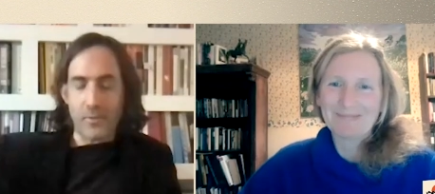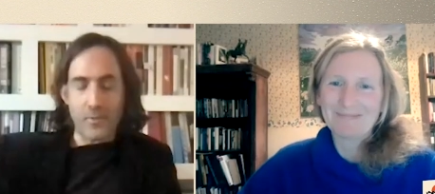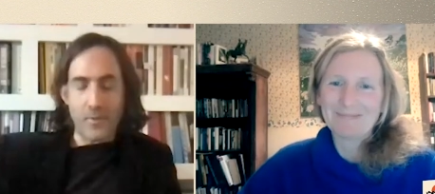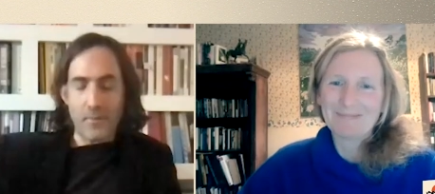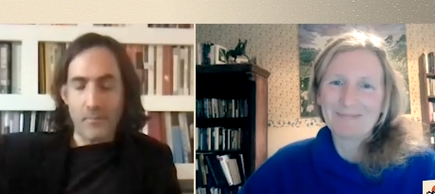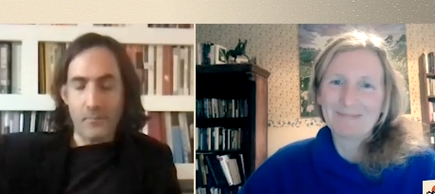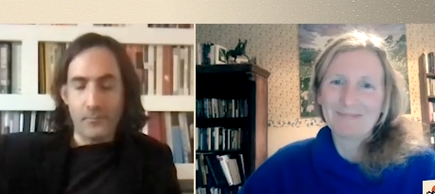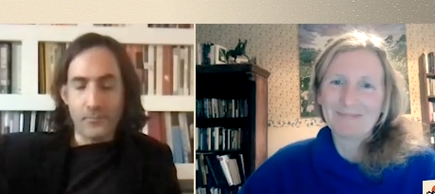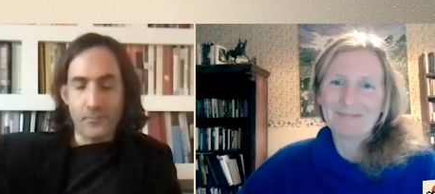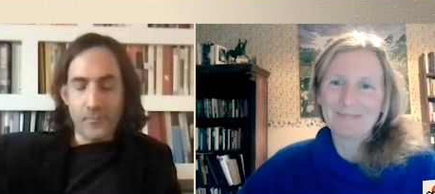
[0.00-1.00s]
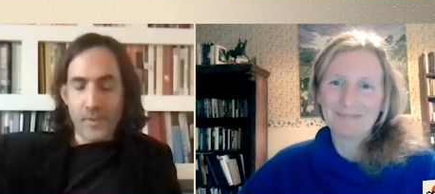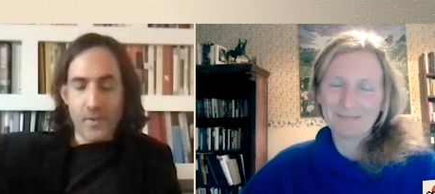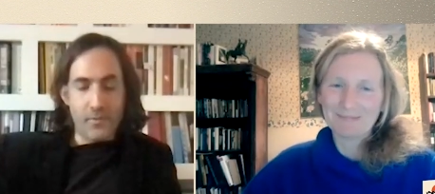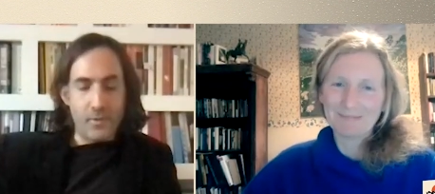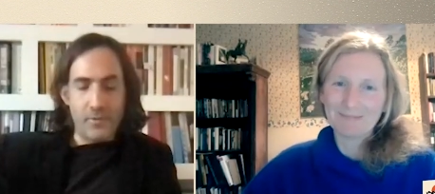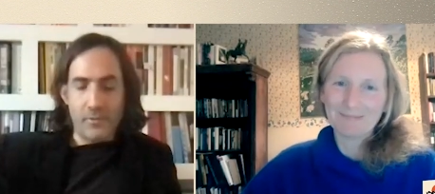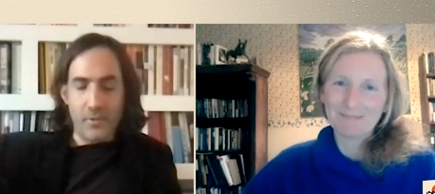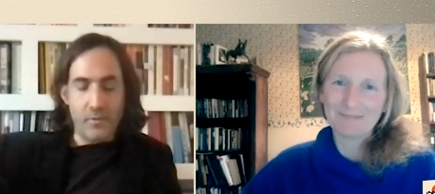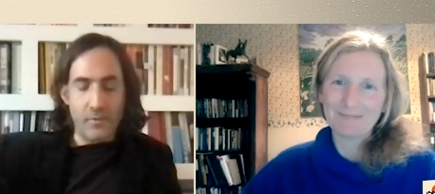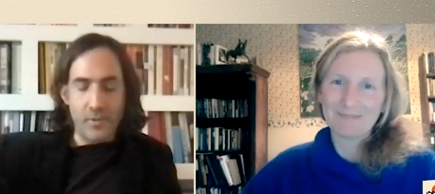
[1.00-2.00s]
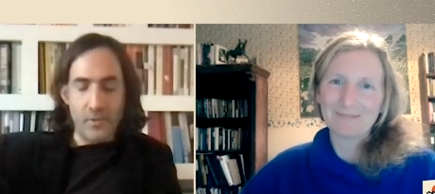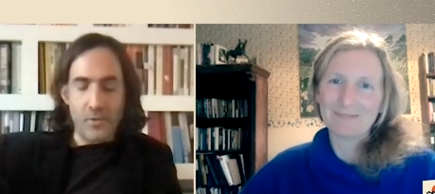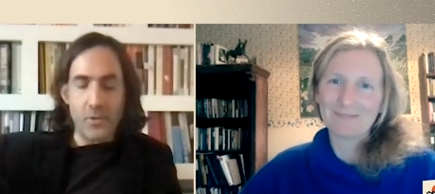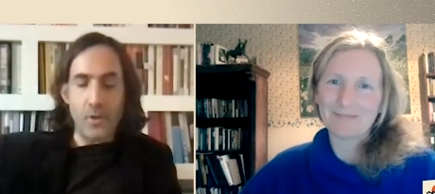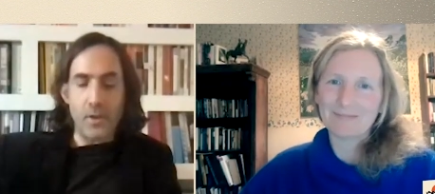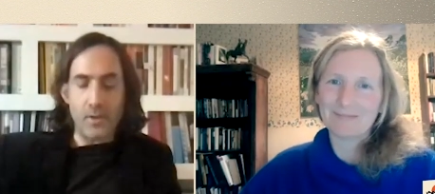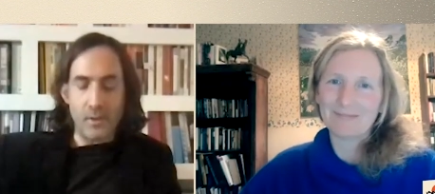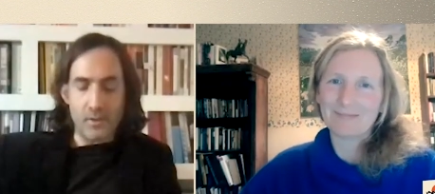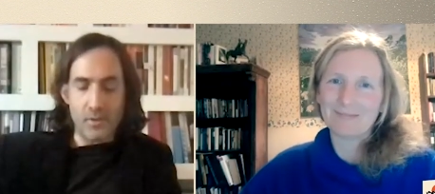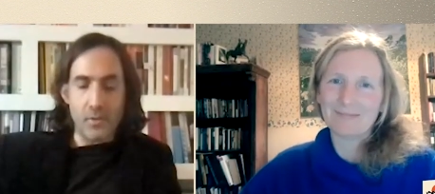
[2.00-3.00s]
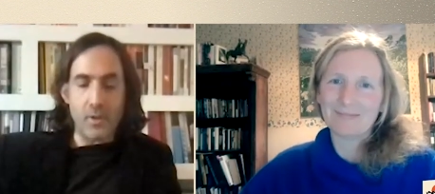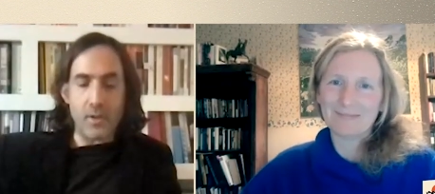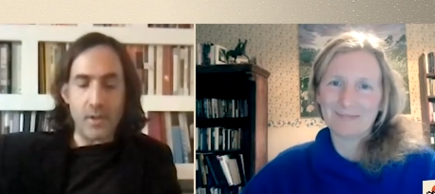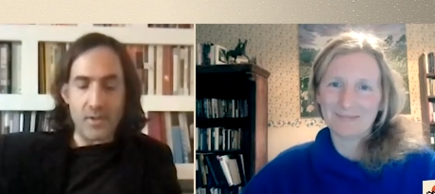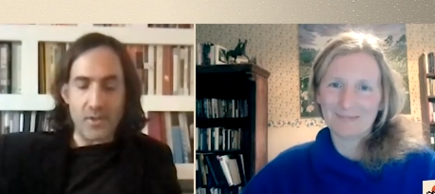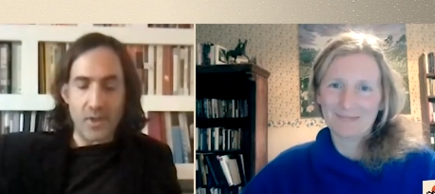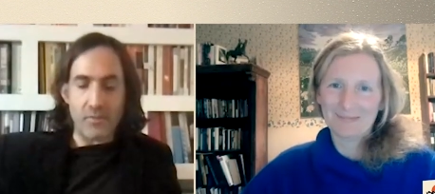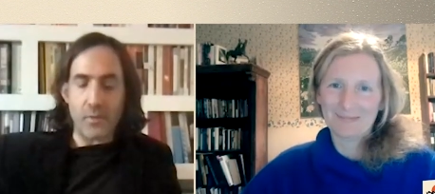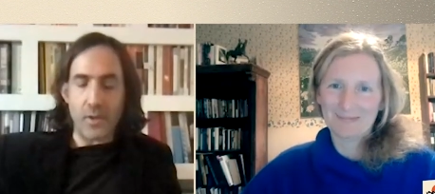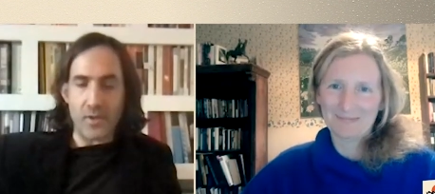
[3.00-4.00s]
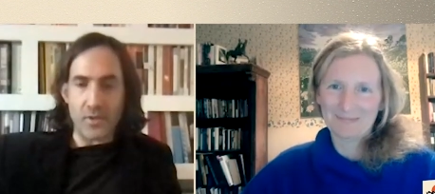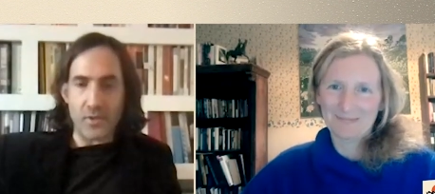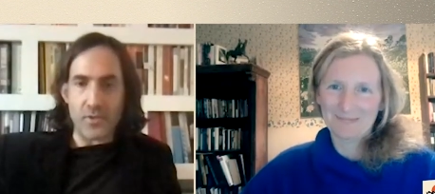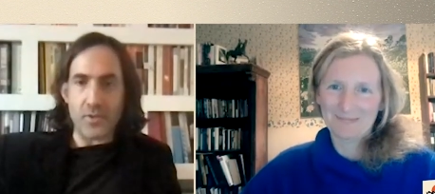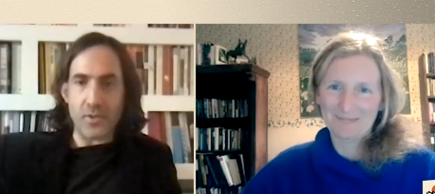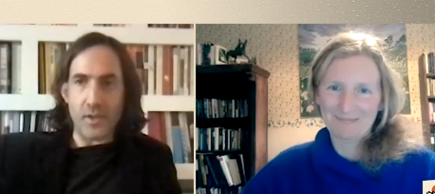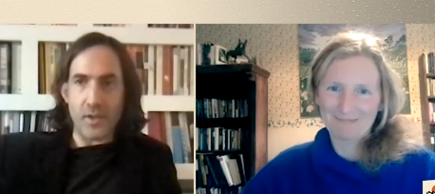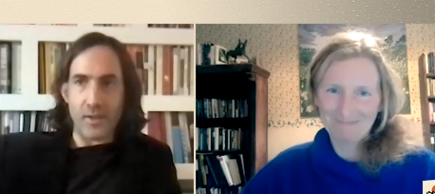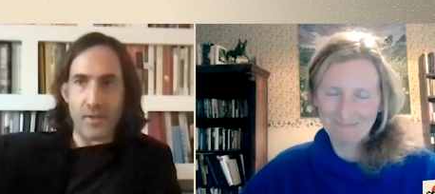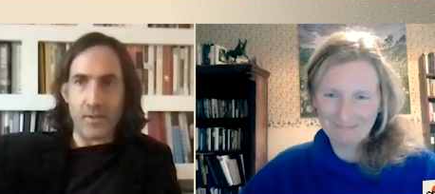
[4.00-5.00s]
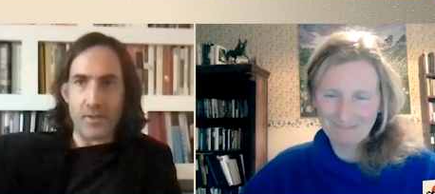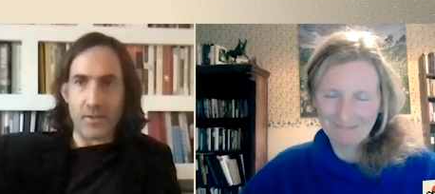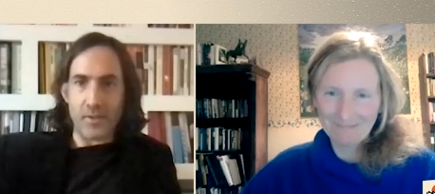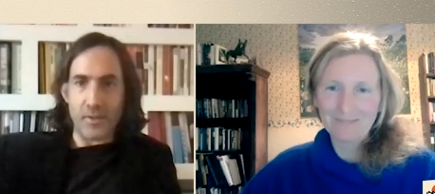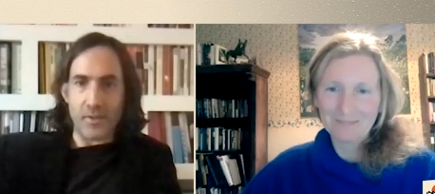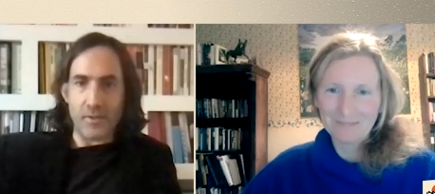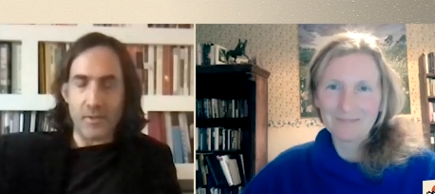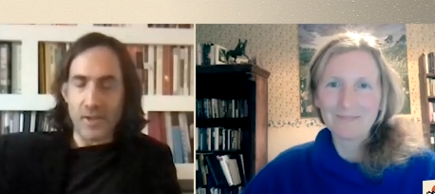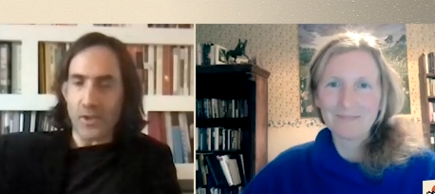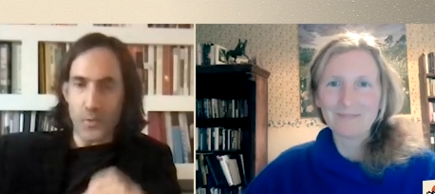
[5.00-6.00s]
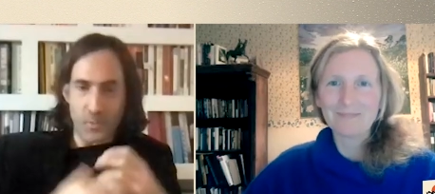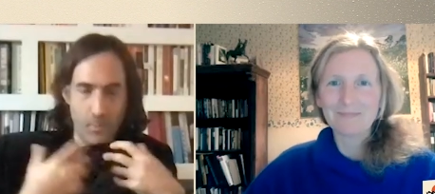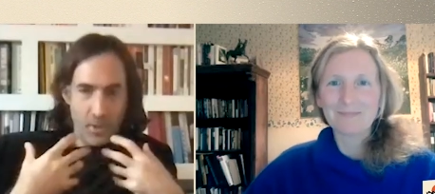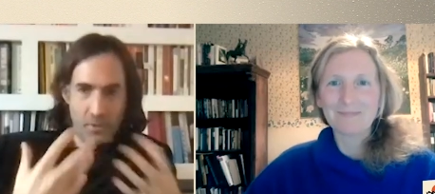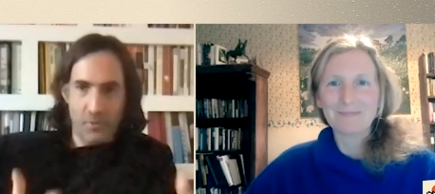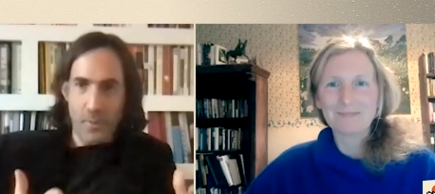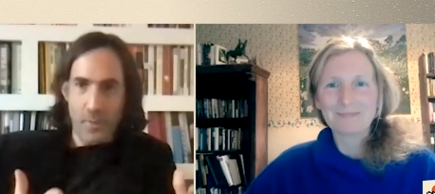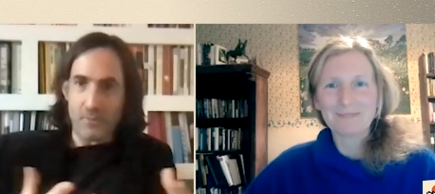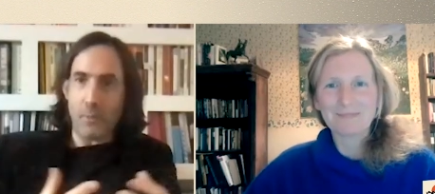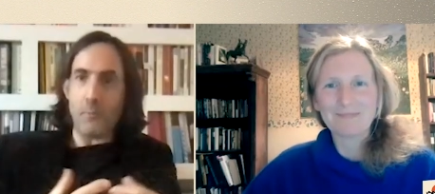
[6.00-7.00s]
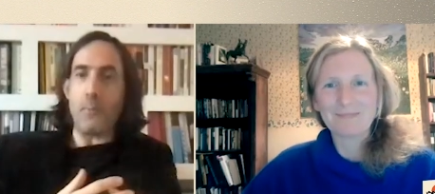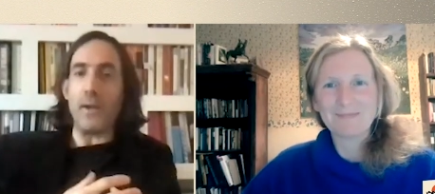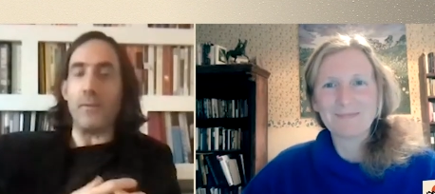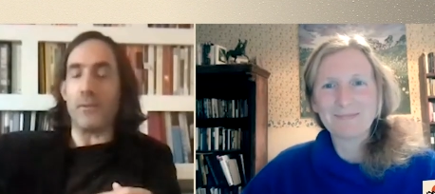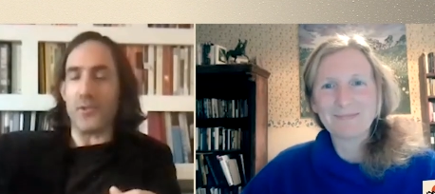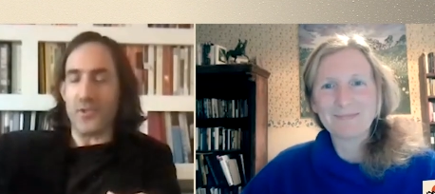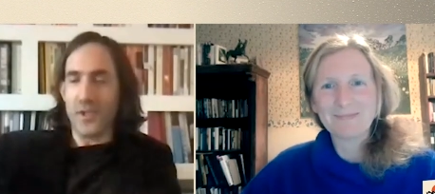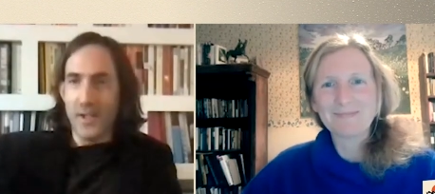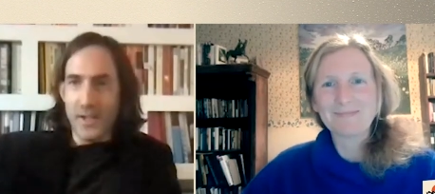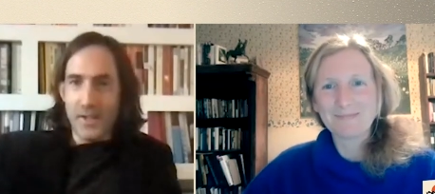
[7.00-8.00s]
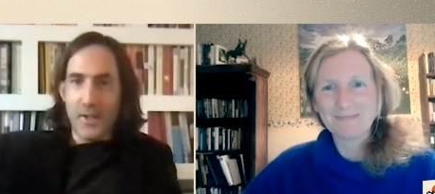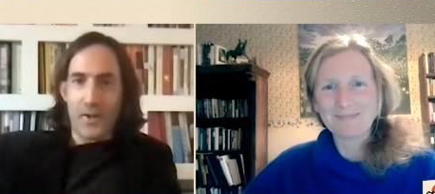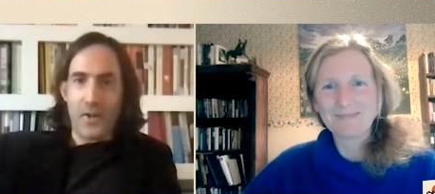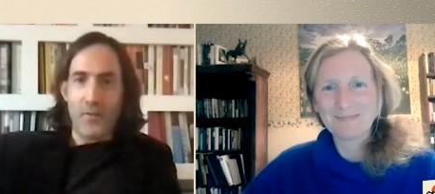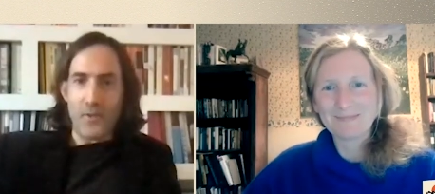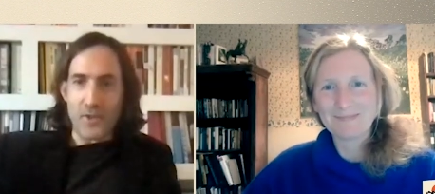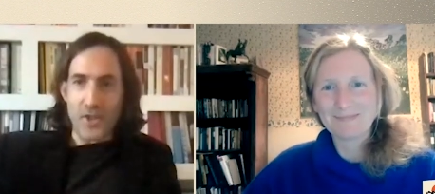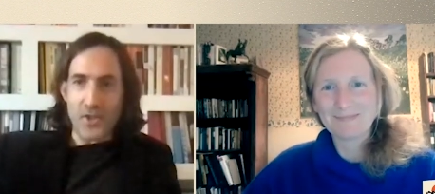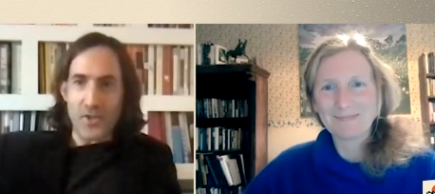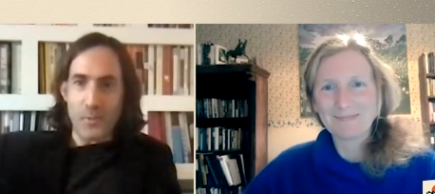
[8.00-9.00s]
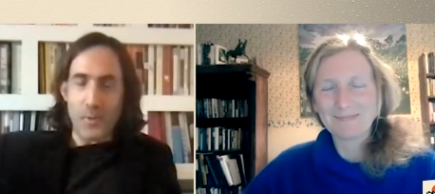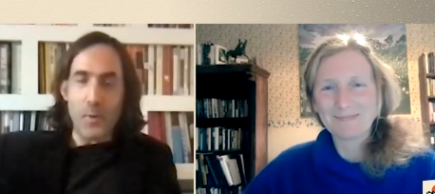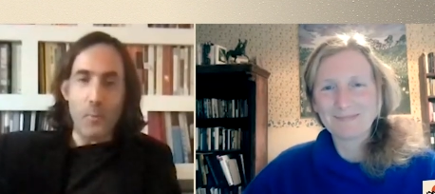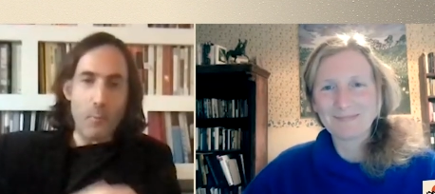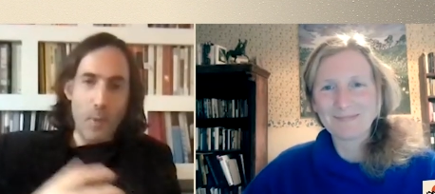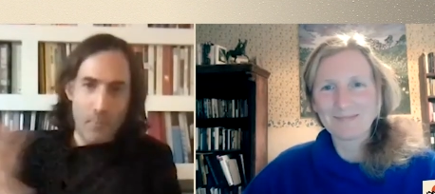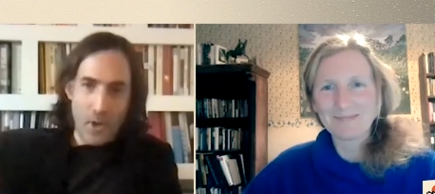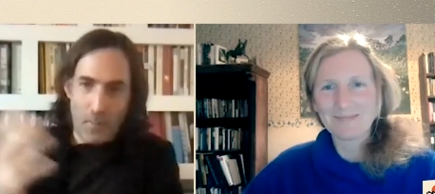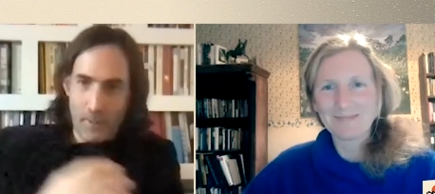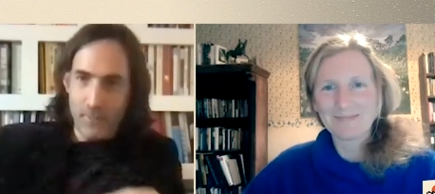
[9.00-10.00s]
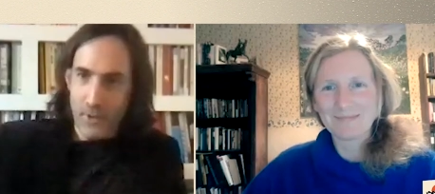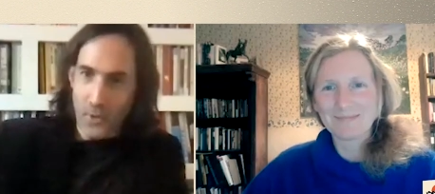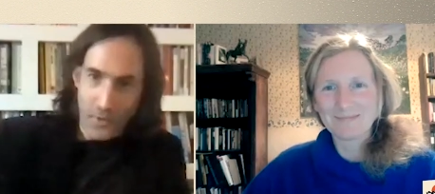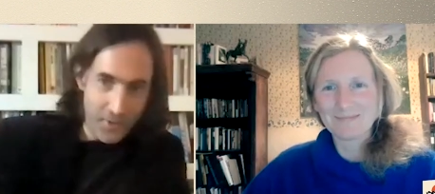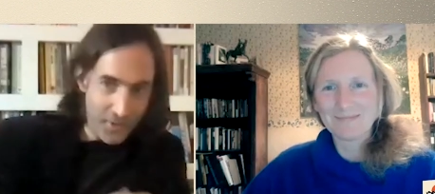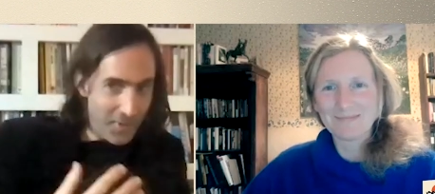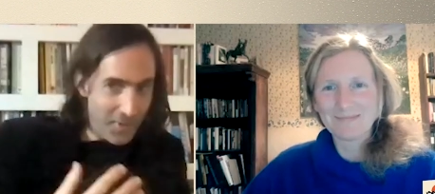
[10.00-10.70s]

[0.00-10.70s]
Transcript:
Speaker 1: for um, for for for your truly truly insightful questions. Uh, it's it's a, it's always a pleasure for me when we meet because our conversations when you know when, when we're not being recorded, our